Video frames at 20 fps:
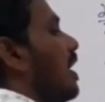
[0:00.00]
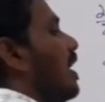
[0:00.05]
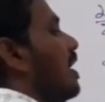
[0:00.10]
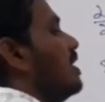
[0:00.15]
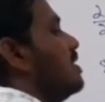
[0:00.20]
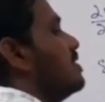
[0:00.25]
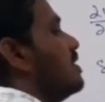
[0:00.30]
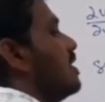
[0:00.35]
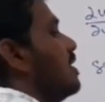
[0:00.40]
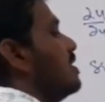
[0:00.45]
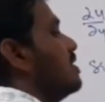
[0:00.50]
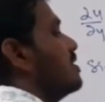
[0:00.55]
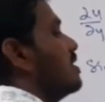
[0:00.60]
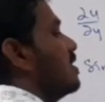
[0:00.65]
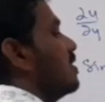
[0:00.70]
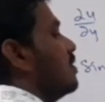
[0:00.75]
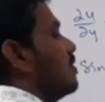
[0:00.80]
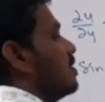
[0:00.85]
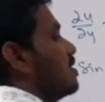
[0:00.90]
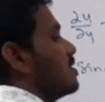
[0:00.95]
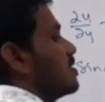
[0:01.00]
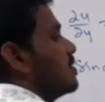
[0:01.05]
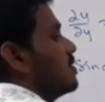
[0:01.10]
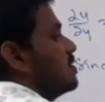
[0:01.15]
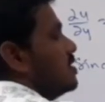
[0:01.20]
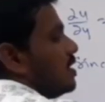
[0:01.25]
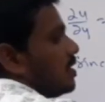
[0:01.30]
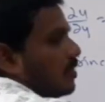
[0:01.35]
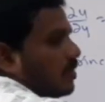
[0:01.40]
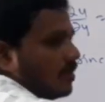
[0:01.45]
at z is equals to
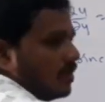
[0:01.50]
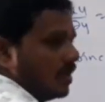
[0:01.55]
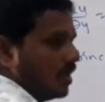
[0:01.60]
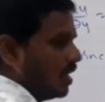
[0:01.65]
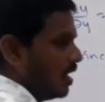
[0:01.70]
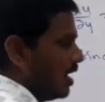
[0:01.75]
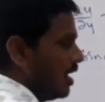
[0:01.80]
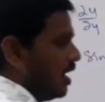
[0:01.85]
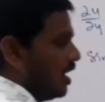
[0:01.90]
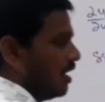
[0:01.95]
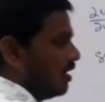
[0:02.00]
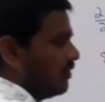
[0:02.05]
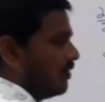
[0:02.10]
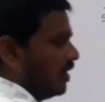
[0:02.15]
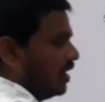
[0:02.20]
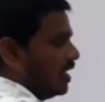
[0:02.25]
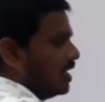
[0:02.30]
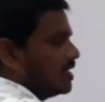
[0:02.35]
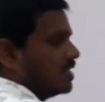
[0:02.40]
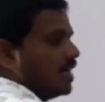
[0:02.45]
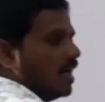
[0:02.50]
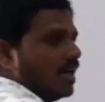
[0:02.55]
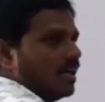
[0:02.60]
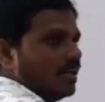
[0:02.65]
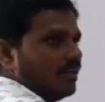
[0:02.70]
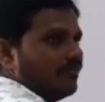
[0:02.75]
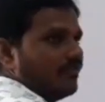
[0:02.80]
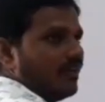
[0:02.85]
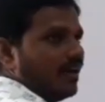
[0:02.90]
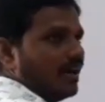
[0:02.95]
0. If it is not
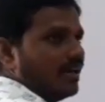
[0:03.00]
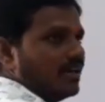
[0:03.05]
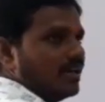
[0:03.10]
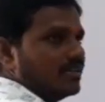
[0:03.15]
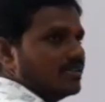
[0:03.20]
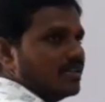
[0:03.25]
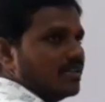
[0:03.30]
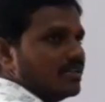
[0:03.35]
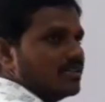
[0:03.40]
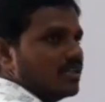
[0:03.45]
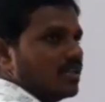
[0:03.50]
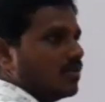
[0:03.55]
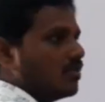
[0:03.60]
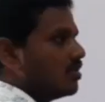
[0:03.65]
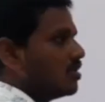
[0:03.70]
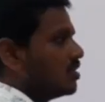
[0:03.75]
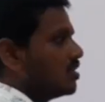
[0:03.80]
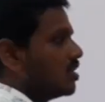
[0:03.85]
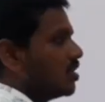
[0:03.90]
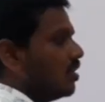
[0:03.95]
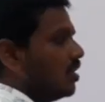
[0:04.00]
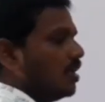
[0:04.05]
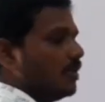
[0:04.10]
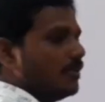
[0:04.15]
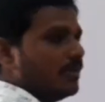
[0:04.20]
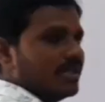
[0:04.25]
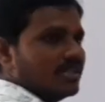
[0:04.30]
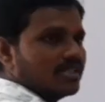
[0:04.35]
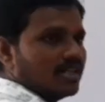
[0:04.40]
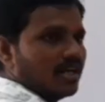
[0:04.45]
defined at z is equal to 0,
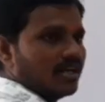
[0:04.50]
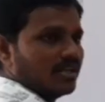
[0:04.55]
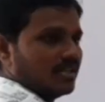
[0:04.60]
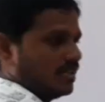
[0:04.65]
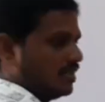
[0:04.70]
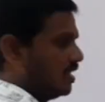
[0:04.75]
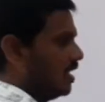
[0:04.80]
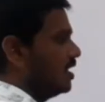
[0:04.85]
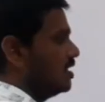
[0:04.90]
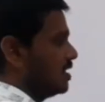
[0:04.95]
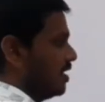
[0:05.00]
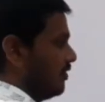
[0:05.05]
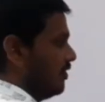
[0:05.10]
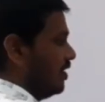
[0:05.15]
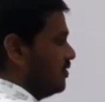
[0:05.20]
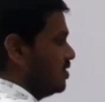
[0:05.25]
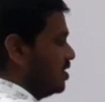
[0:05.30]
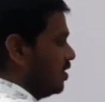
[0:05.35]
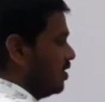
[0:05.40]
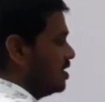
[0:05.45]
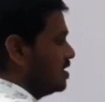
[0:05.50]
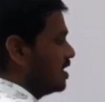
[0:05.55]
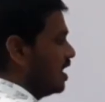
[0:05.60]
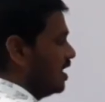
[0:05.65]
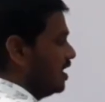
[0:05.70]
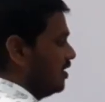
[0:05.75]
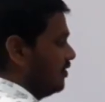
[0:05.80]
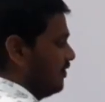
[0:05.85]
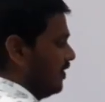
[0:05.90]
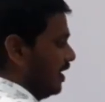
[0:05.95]
limit is not, that is f of 0 is
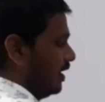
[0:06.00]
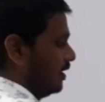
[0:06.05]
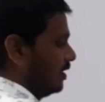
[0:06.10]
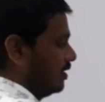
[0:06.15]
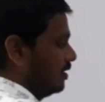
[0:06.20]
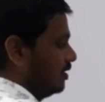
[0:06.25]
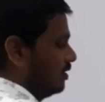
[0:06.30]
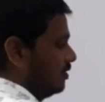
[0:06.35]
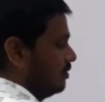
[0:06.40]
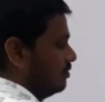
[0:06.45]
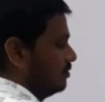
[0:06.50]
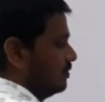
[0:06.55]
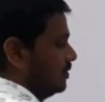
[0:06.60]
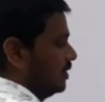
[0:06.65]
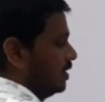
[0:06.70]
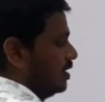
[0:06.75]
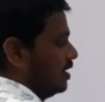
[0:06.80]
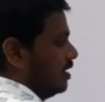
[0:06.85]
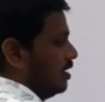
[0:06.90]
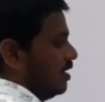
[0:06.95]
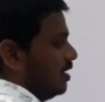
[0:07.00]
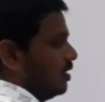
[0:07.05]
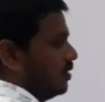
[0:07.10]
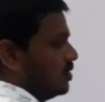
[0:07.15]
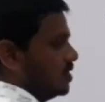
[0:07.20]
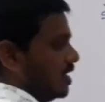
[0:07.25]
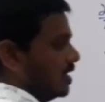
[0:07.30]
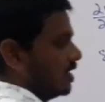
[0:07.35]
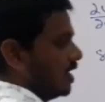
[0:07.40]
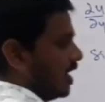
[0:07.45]
not defined. To
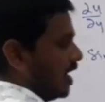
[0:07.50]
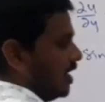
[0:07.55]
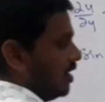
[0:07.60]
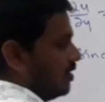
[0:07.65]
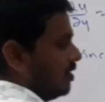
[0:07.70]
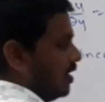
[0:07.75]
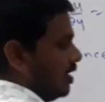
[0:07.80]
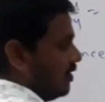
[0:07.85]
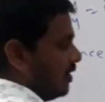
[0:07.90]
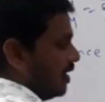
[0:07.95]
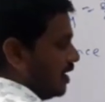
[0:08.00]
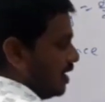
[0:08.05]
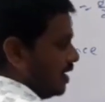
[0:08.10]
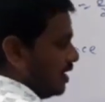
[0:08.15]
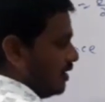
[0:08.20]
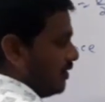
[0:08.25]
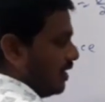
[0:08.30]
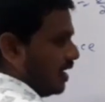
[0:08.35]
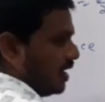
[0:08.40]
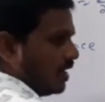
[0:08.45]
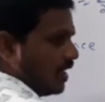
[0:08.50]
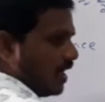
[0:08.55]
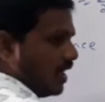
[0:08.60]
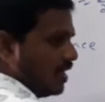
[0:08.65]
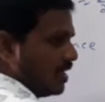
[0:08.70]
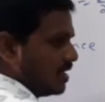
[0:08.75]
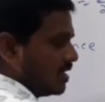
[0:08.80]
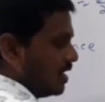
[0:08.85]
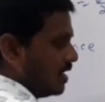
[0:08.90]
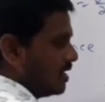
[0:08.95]
check the continuity, what are the
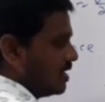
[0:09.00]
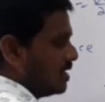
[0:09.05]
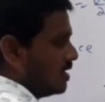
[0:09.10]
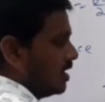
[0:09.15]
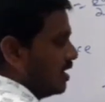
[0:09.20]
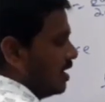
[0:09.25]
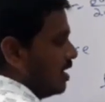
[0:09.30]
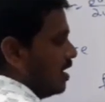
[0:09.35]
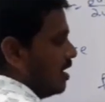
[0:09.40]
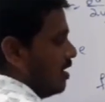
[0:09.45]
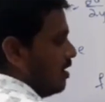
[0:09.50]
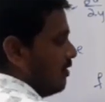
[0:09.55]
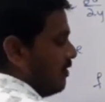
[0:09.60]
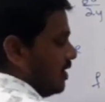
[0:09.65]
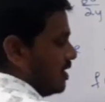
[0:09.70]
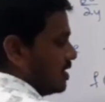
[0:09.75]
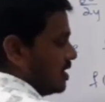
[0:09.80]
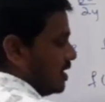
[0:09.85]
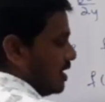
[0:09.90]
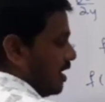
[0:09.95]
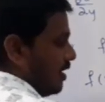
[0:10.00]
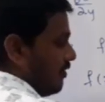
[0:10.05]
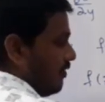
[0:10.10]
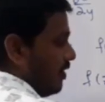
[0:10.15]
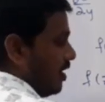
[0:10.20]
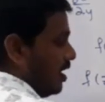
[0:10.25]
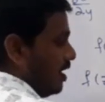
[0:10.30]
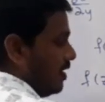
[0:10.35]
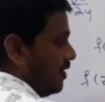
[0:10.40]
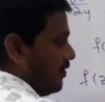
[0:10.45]
conditions? First, f
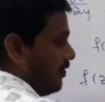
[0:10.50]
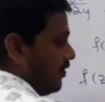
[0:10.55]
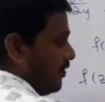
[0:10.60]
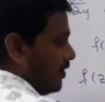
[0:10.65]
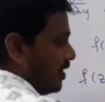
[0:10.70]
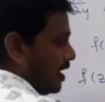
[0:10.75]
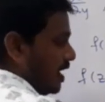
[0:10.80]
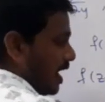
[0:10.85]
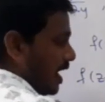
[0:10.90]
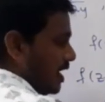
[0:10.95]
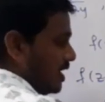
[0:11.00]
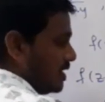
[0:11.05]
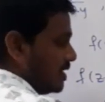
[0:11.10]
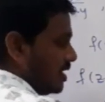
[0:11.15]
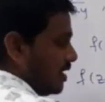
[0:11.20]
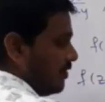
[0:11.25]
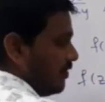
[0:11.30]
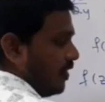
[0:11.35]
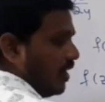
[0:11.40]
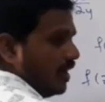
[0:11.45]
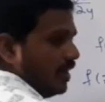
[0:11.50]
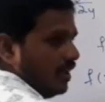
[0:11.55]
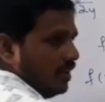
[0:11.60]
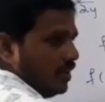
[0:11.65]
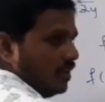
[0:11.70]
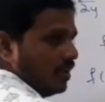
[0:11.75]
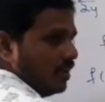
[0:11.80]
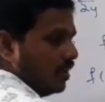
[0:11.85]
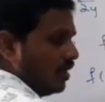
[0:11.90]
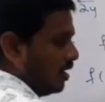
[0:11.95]
of a is
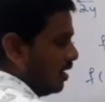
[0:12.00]
defined,